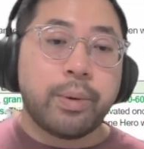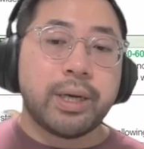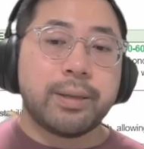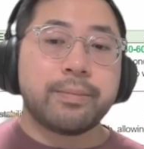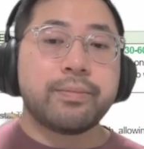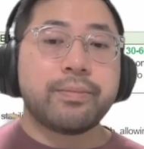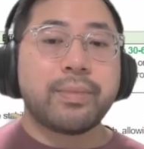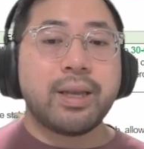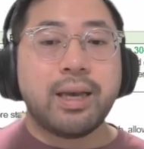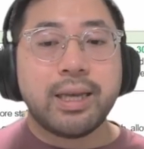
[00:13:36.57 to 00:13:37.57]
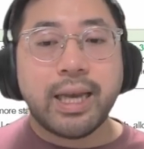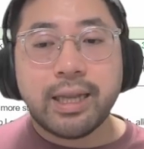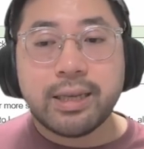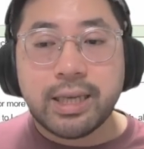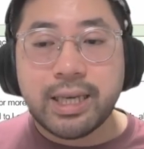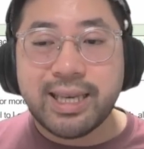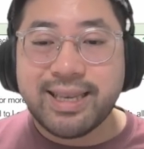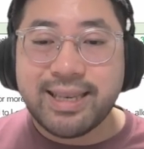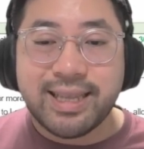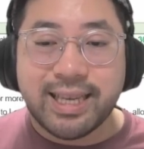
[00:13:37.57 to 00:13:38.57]
But again,
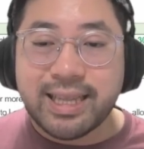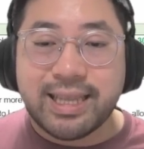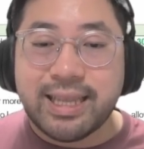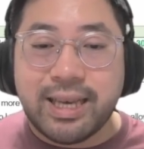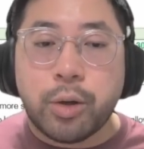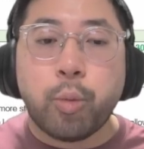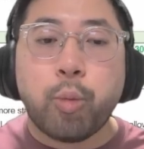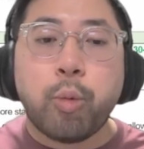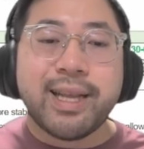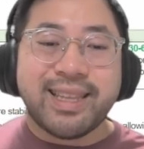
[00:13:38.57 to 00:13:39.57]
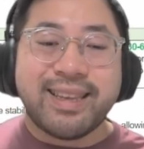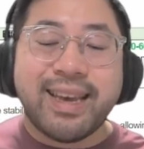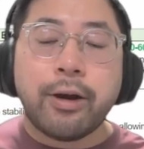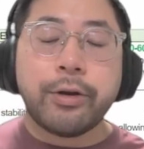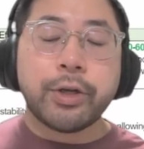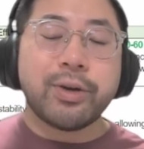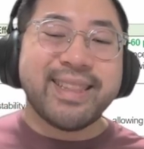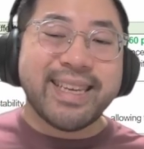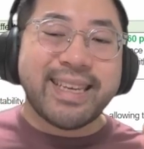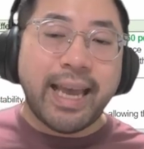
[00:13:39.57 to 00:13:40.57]
what character
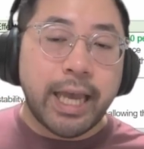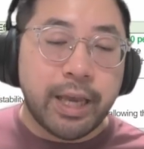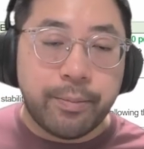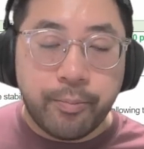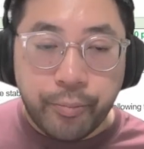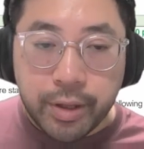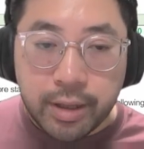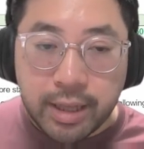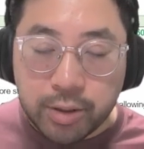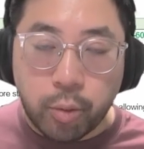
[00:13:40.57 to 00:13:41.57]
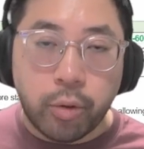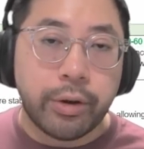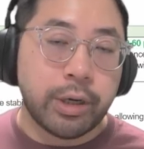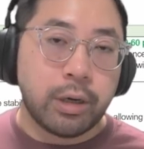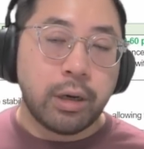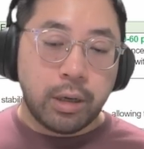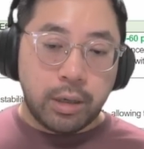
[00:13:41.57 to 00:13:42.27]
in the game that's a warrior